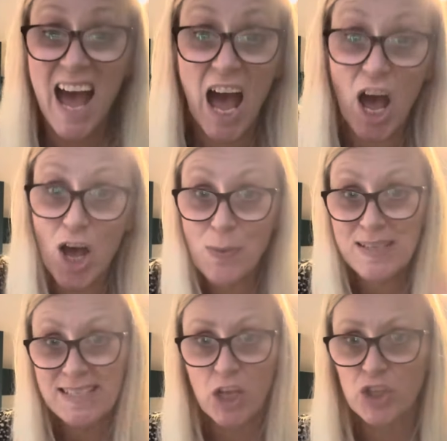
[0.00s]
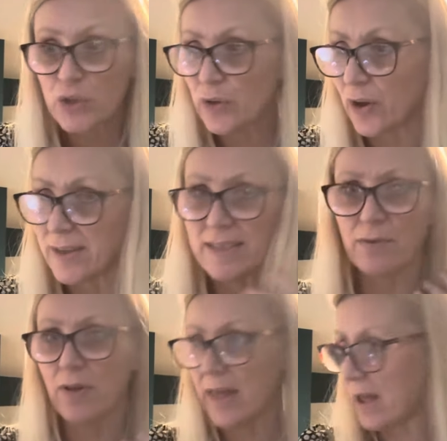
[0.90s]
I hope it's not too noisy, I've
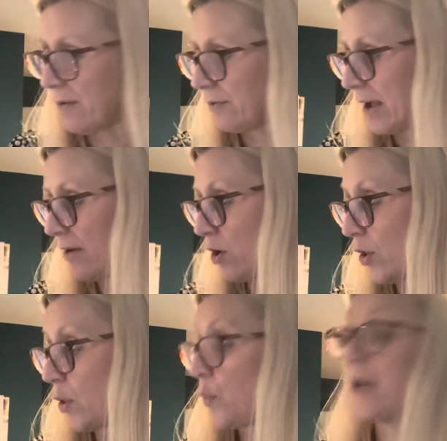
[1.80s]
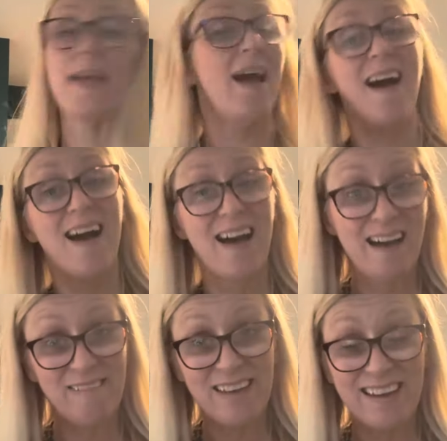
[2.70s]
got the air fryer on. We are
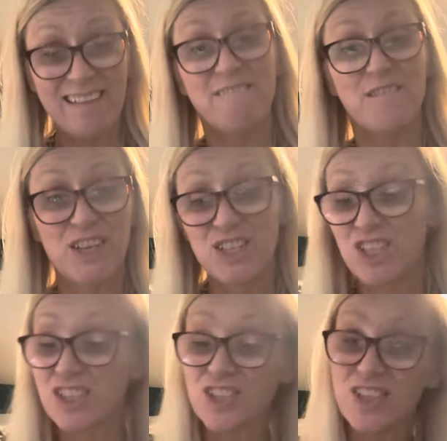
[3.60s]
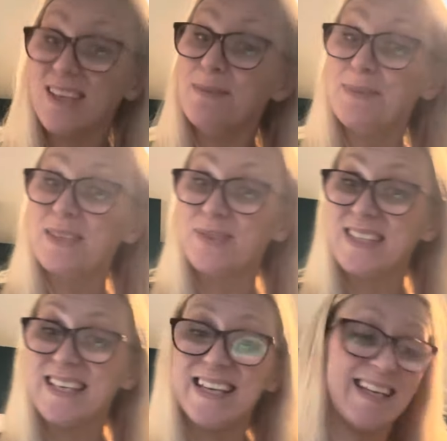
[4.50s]
having fish and chips for
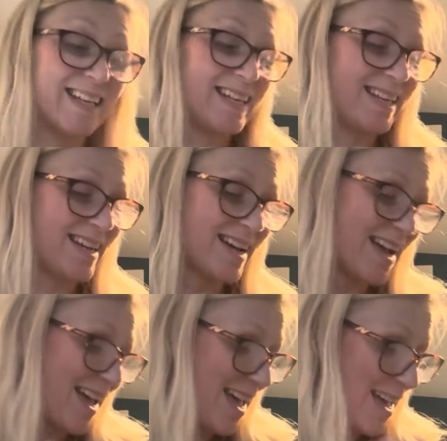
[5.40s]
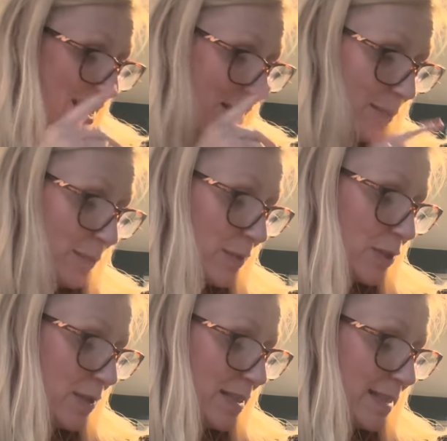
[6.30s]
tea.
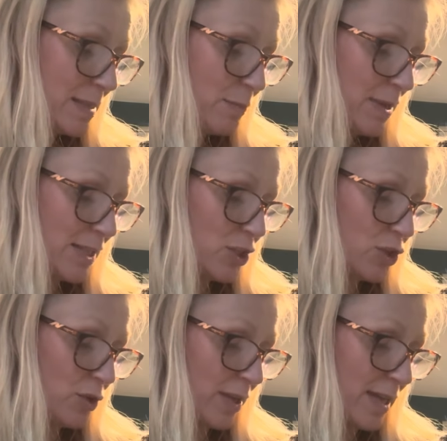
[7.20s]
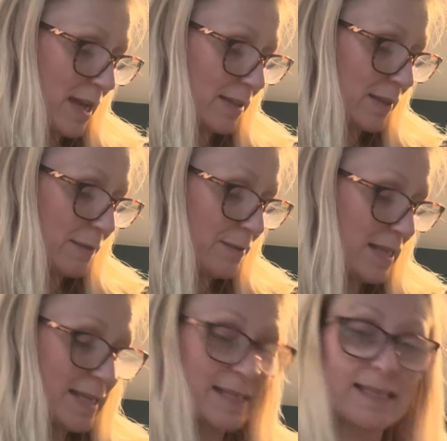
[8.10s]
So this is the breaded chunky haddock
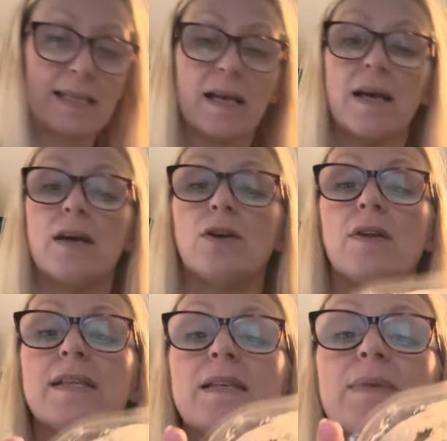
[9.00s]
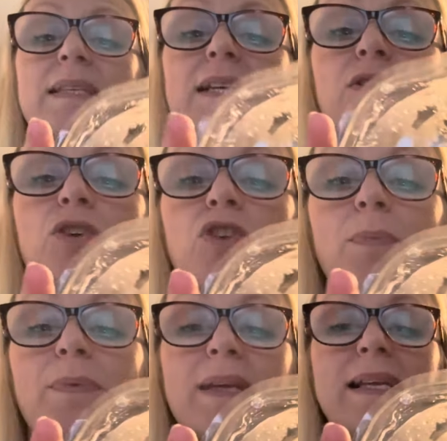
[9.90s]
fillets. Got this in the Tesco shop.
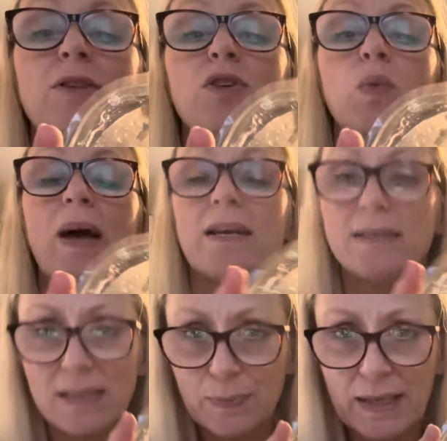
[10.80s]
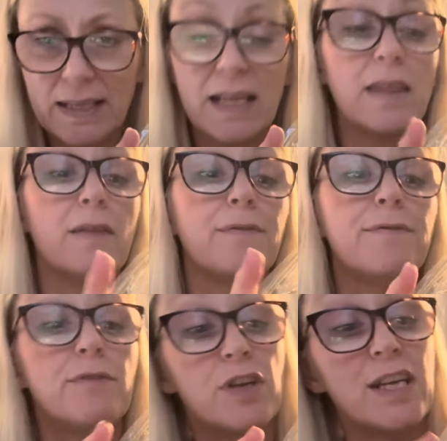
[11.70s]
Looks wet because it's been in the
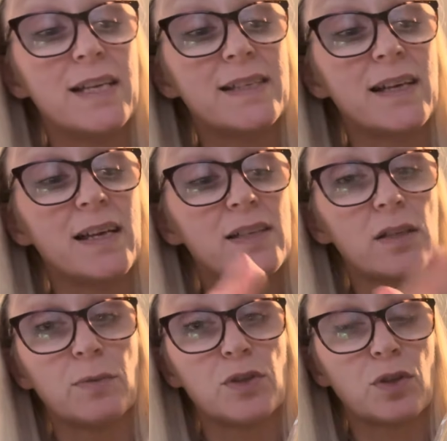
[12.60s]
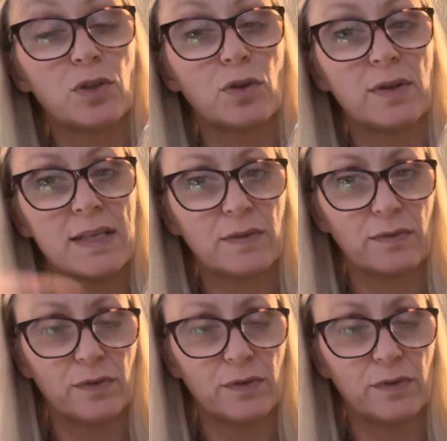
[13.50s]
freezer. So I'm just gonna cook these from